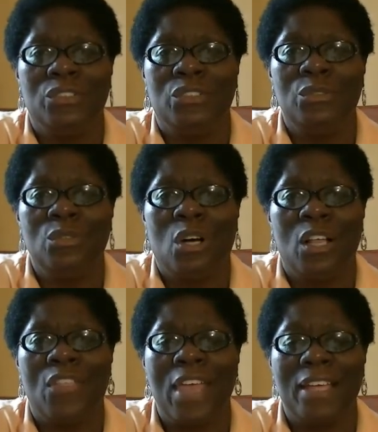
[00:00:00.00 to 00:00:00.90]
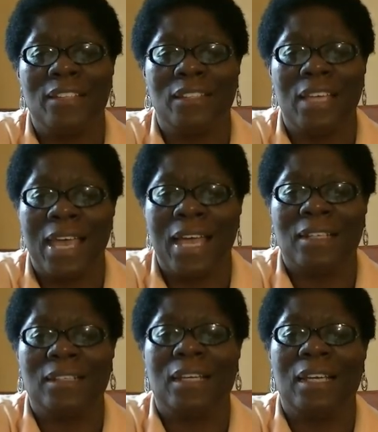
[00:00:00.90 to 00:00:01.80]
Do all that.
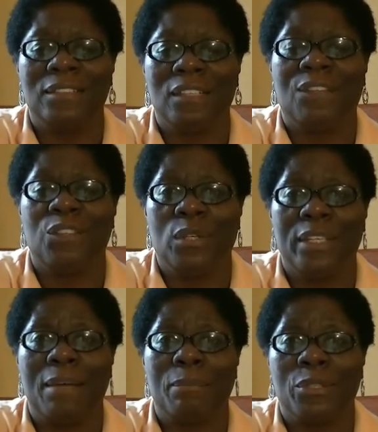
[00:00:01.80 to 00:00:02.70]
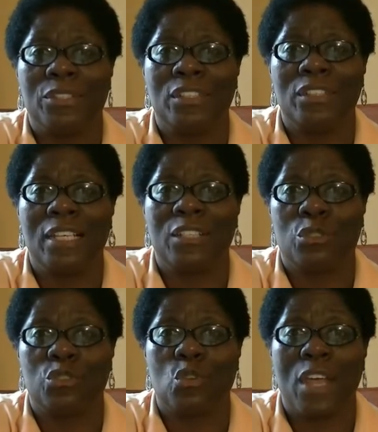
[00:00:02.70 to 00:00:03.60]
Act as if you are that person that
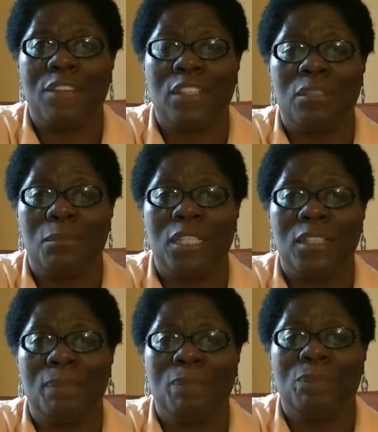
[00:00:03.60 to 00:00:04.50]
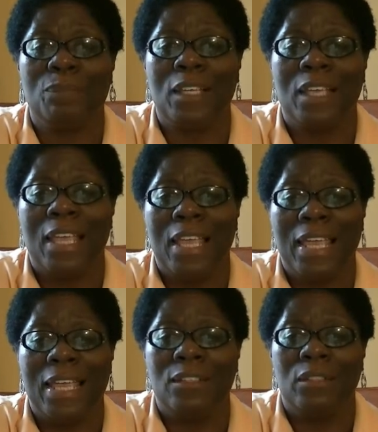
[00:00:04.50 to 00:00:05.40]
you're striving to be,
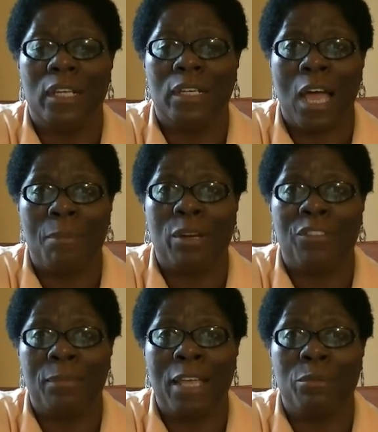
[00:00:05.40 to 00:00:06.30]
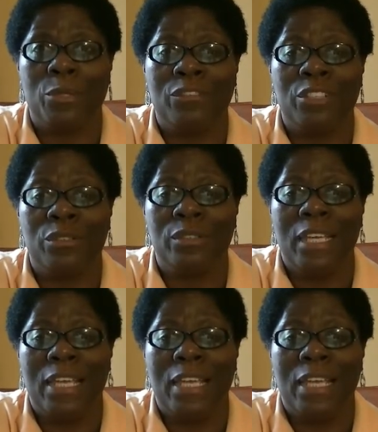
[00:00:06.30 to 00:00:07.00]
and operate from that point of view.